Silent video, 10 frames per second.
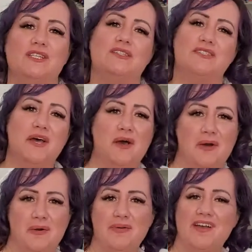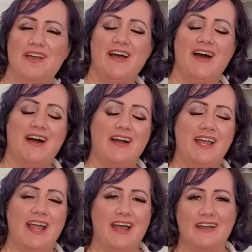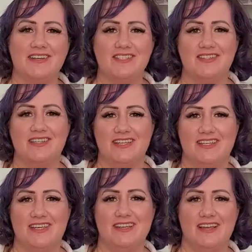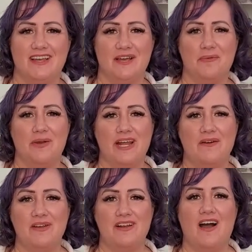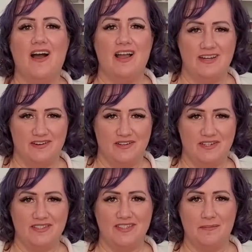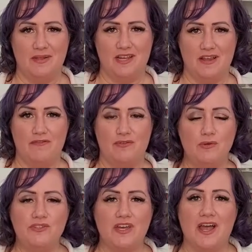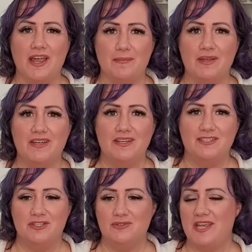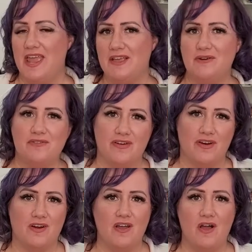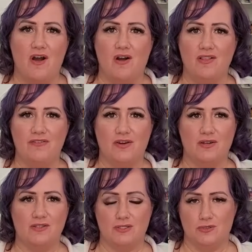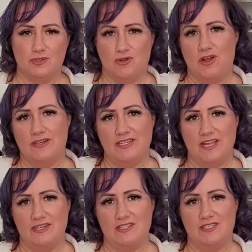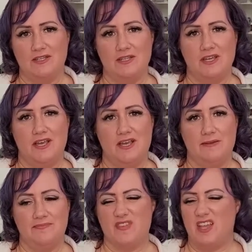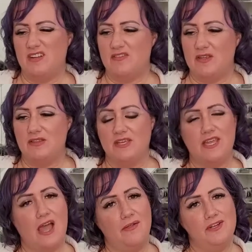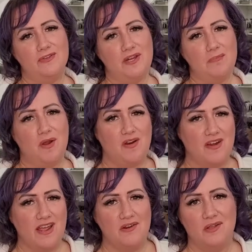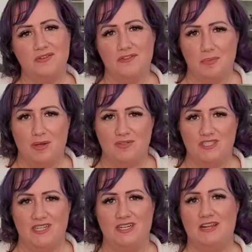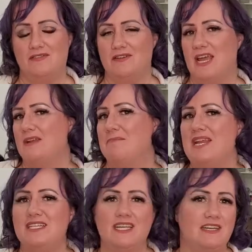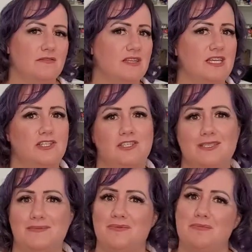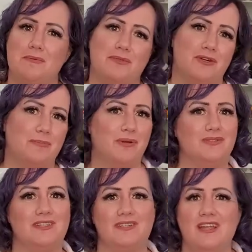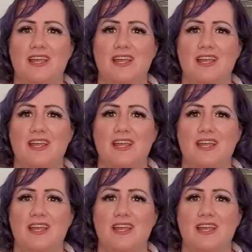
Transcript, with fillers: So I actually went out and hired somebody full-time to take over all of our social content, kind of the calendaring part and all of the posting and maintaining relationships with people that are posting